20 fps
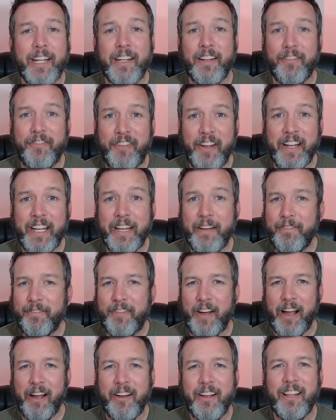and defending
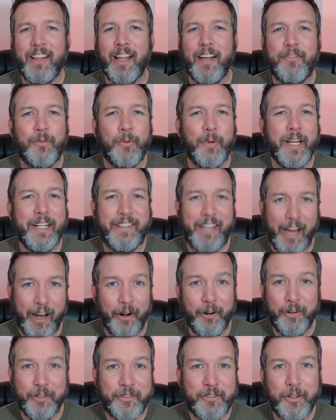violent left-wing
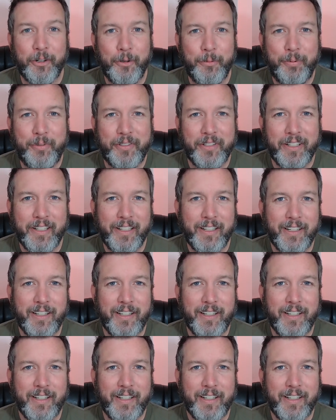terrorist groups?